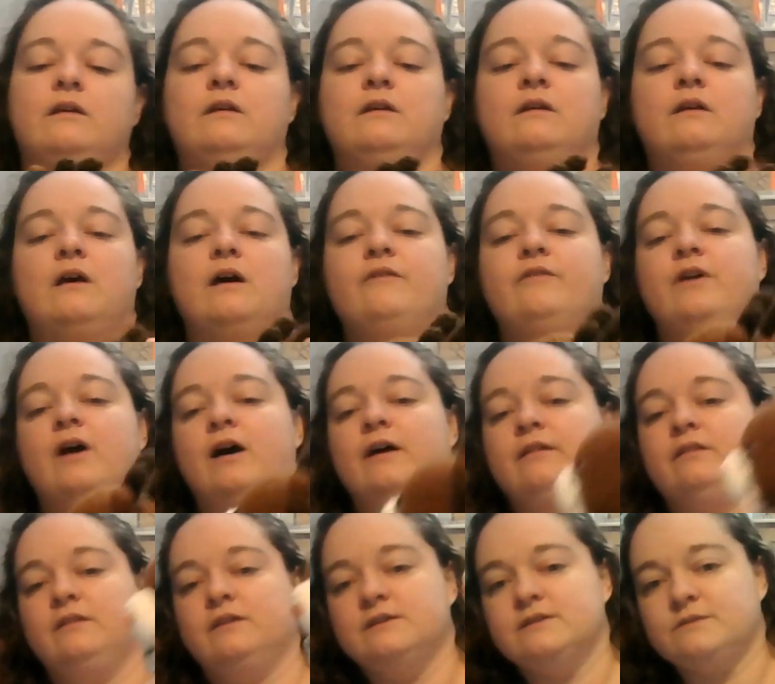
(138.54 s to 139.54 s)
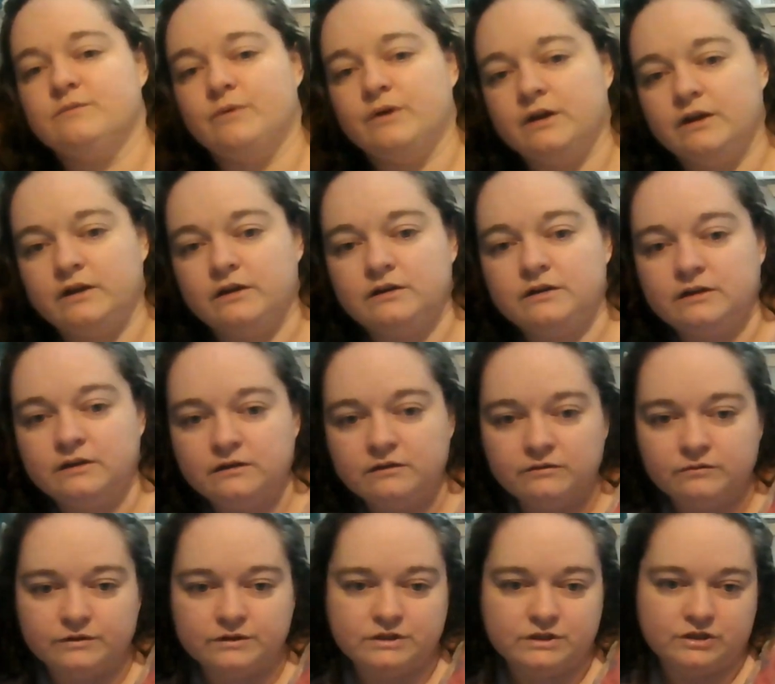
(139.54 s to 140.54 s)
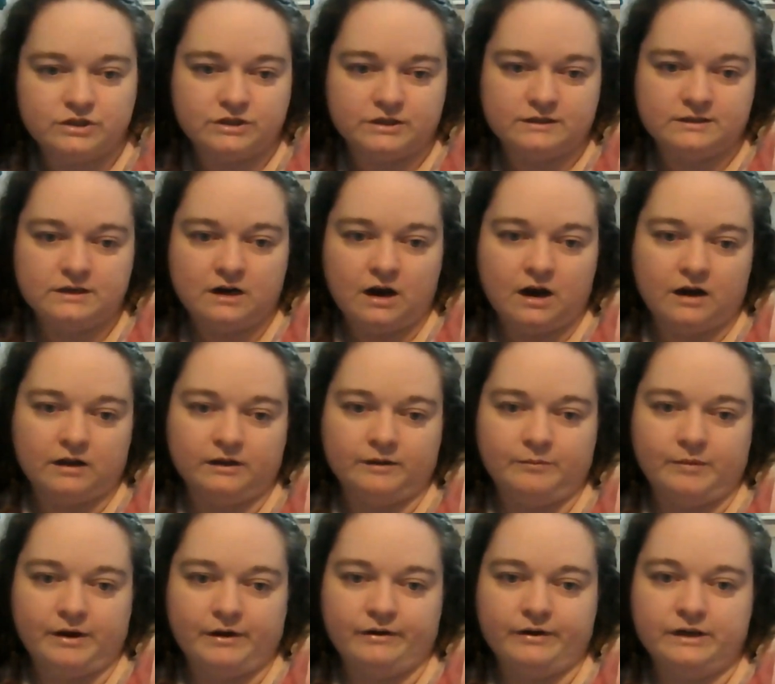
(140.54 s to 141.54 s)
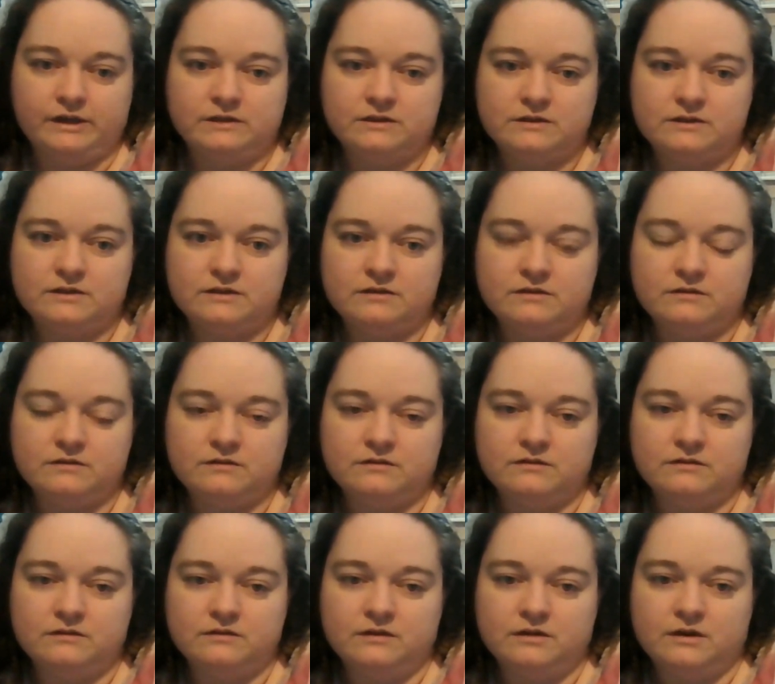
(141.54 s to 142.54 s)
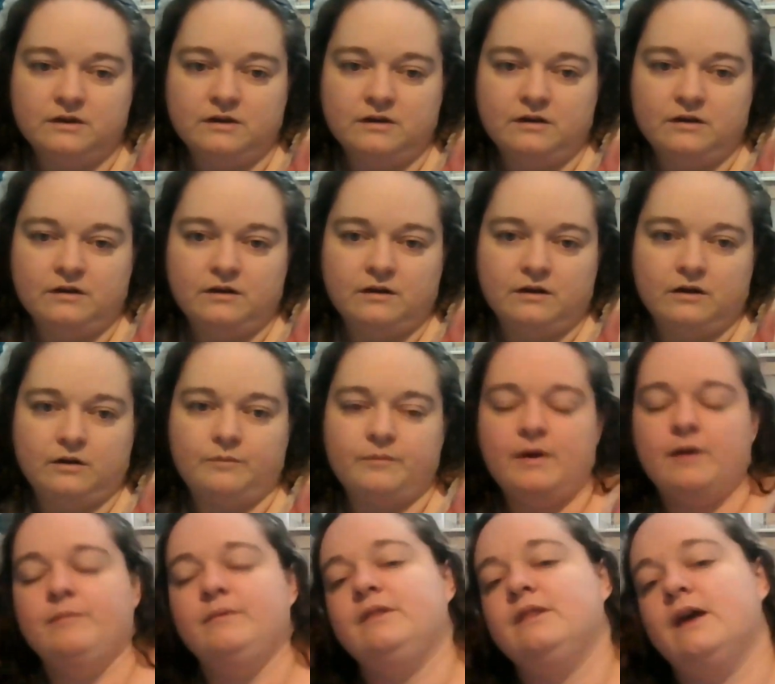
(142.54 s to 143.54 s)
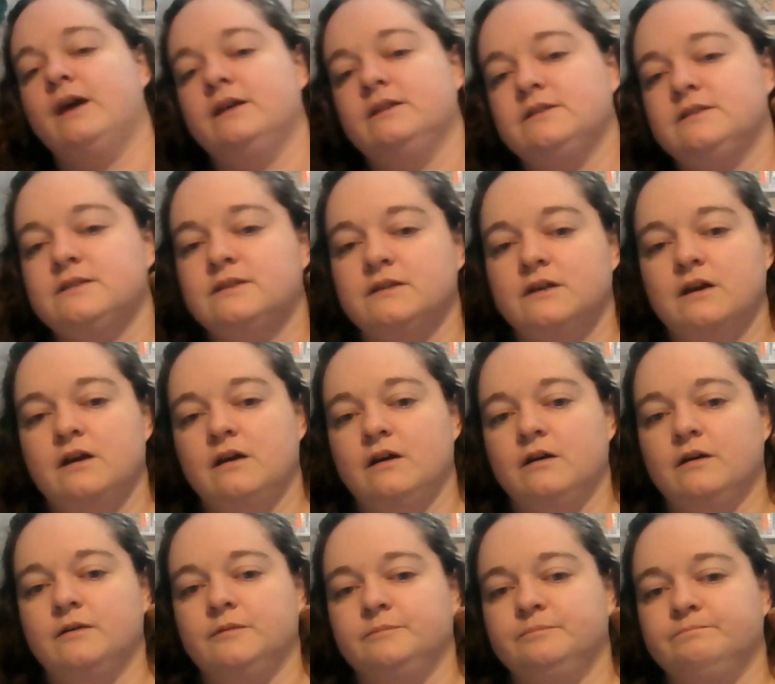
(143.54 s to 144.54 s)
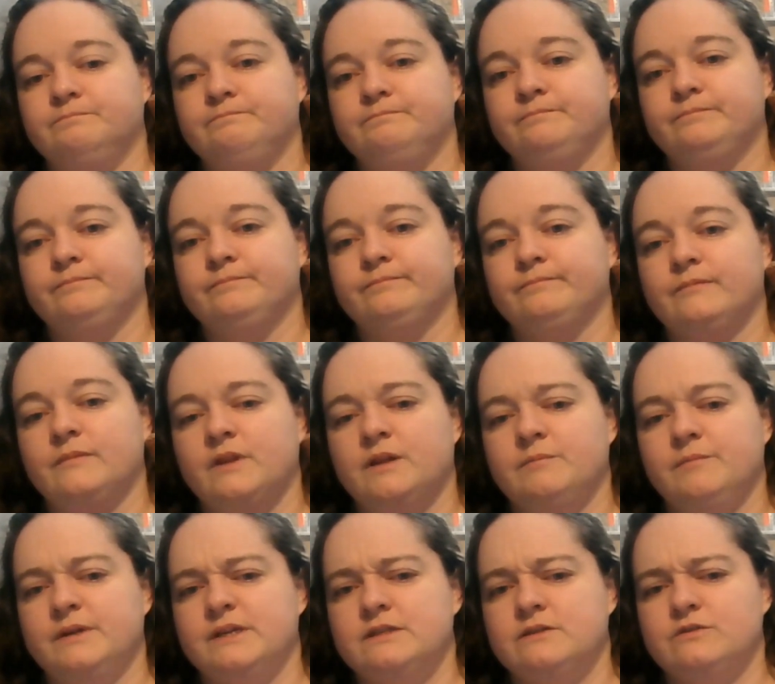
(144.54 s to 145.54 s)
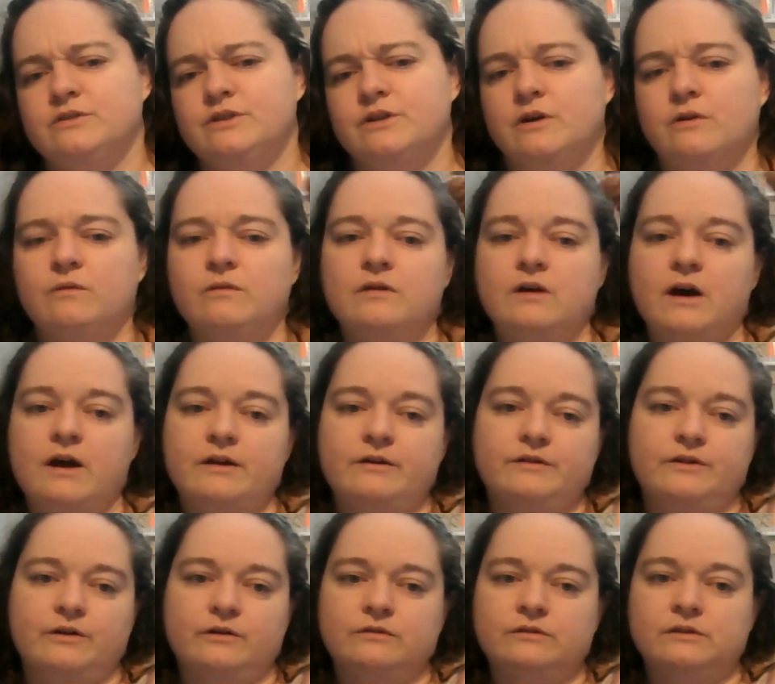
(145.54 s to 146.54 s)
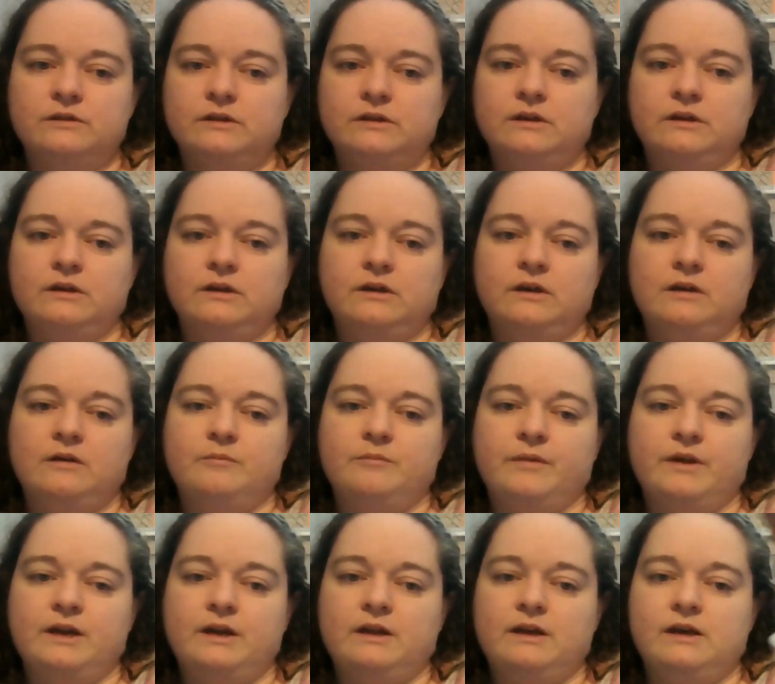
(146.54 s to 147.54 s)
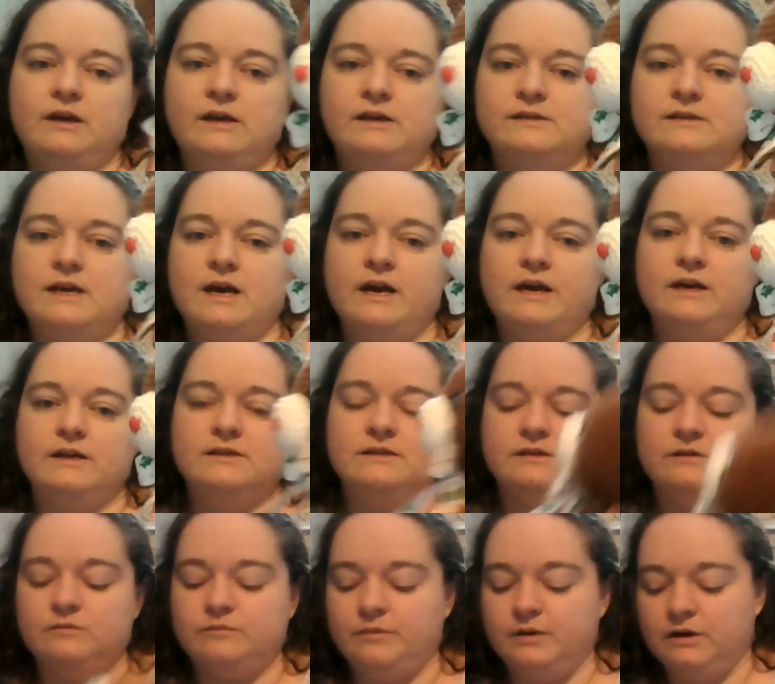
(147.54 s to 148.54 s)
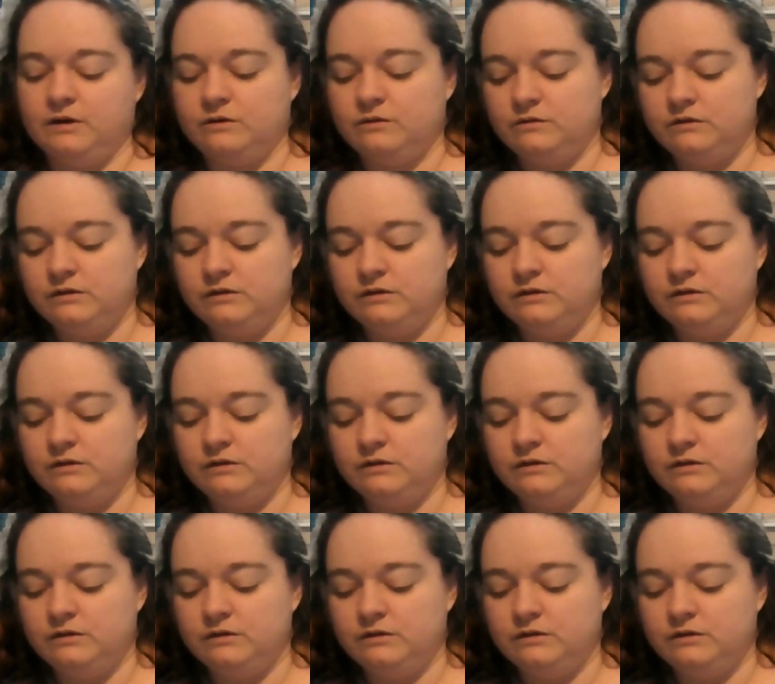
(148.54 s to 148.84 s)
I've got this one, which is just holly berries. Or maybe that's mistletoe. I don't know. He's got his little bow.